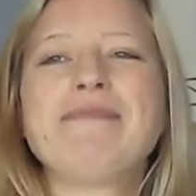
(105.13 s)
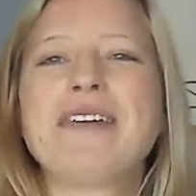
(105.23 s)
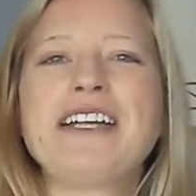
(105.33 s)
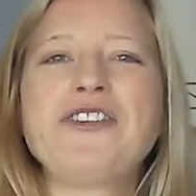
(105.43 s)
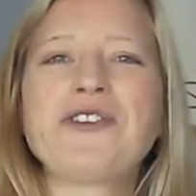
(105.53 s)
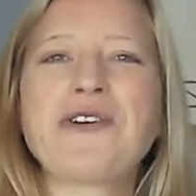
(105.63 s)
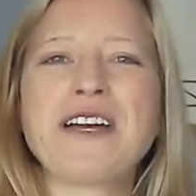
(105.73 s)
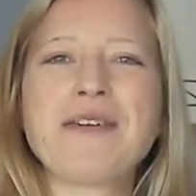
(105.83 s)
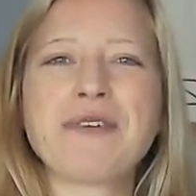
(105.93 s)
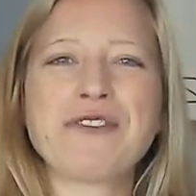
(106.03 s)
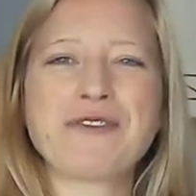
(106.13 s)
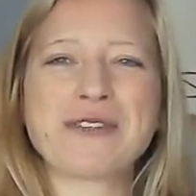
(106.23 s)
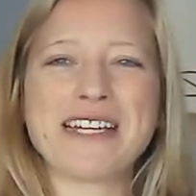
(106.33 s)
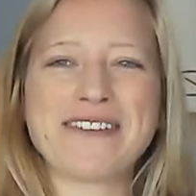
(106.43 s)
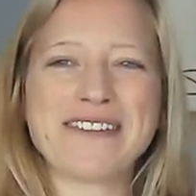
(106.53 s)
enjoy our beautiful
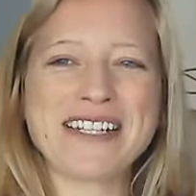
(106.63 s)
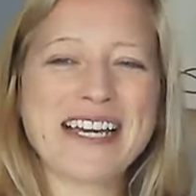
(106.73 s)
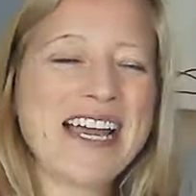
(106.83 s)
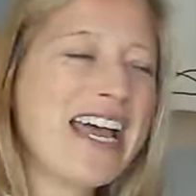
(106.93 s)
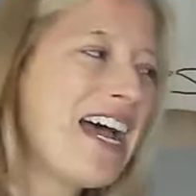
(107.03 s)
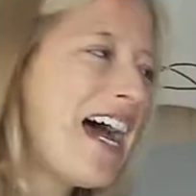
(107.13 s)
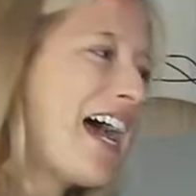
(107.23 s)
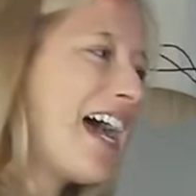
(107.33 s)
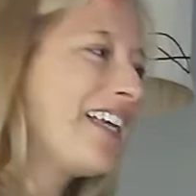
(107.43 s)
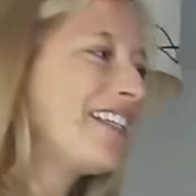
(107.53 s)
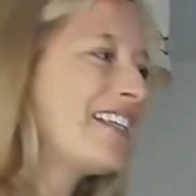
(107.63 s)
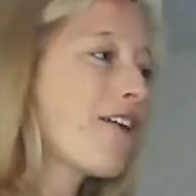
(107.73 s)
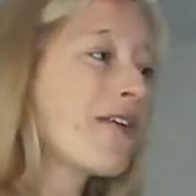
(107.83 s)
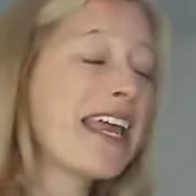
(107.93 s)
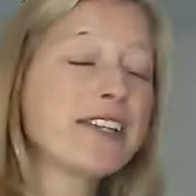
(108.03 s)
sound. And so
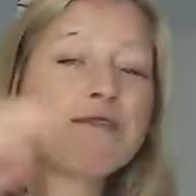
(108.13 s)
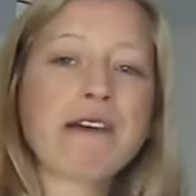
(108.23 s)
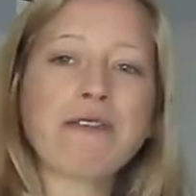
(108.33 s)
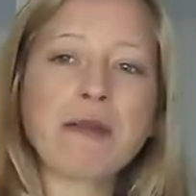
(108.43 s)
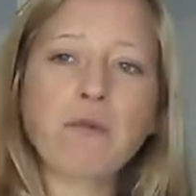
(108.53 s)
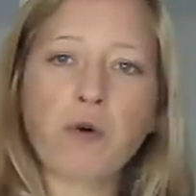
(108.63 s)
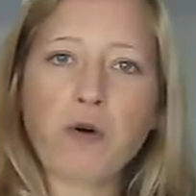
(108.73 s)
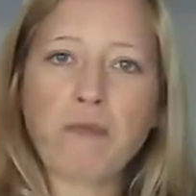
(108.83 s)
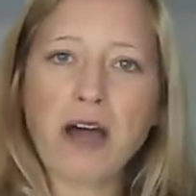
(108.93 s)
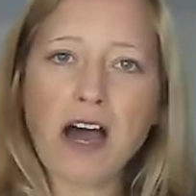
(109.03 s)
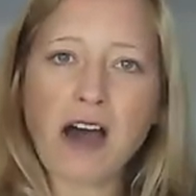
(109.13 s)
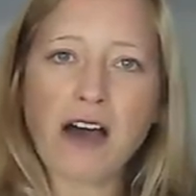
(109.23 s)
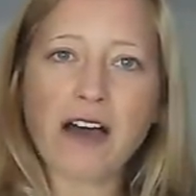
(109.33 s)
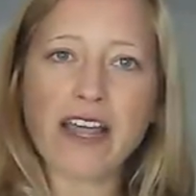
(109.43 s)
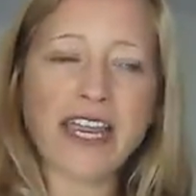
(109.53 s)
it's very warm,
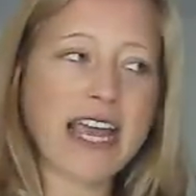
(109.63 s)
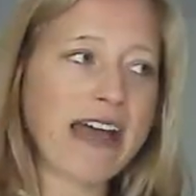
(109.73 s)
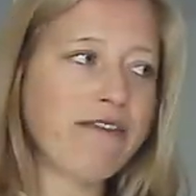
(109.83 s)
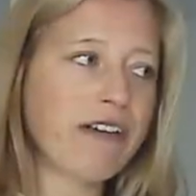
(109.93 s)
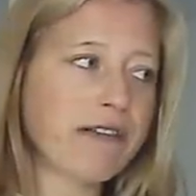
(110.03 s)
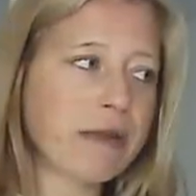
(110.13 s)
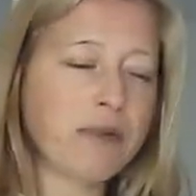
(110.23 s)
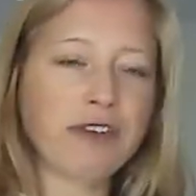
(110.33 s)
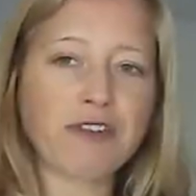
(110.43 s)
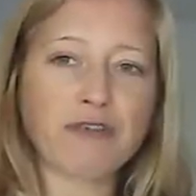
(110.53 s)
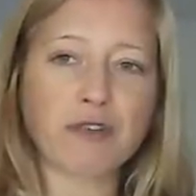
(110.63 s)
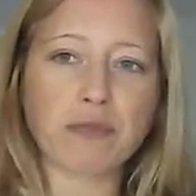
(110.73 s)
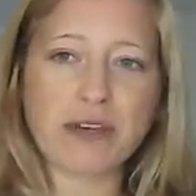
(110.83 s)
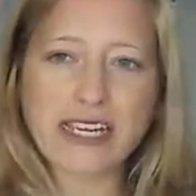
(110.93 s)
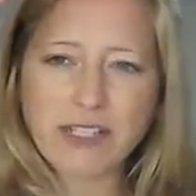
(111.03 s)
high, and very beautiful,
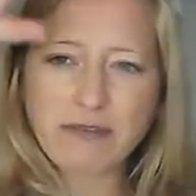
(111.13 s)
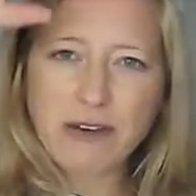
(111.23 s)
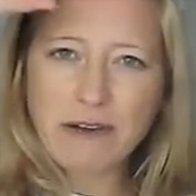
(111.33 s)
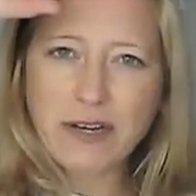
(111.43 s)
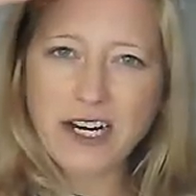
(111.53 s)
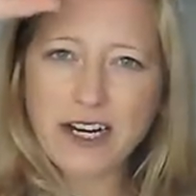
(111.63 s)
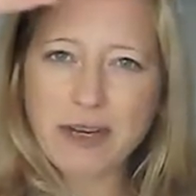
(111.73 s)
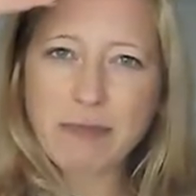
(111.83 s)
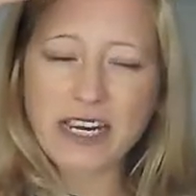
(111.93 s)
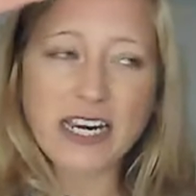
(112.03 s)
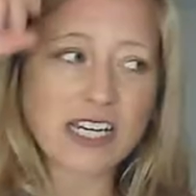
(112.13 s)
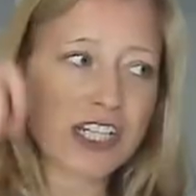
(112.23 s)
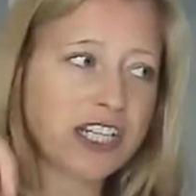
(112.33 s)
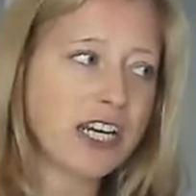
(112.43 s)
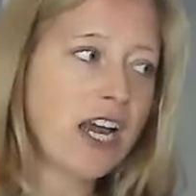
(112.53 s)
but it's very
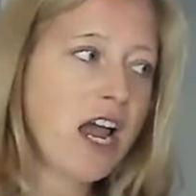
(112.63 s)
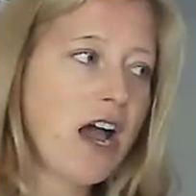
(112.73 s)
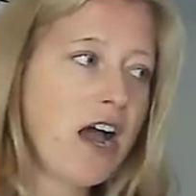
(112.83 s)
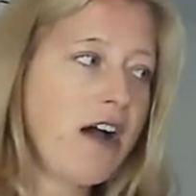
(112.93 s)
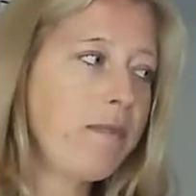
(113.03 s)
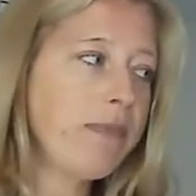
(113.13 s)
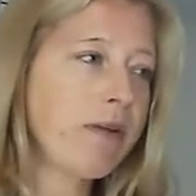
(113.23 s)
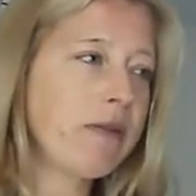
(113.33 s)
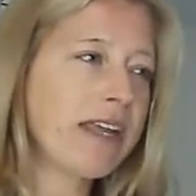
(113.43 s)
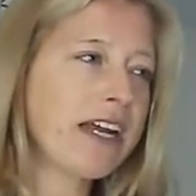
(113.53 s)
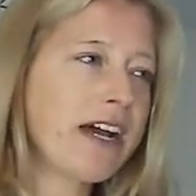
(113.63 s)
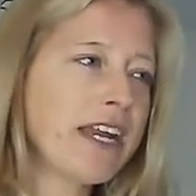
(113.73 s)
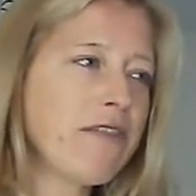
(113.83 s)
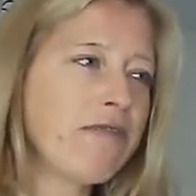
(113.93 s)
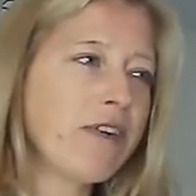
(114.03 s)
high-pitched. And they kind
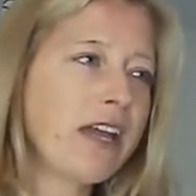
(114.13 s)
of,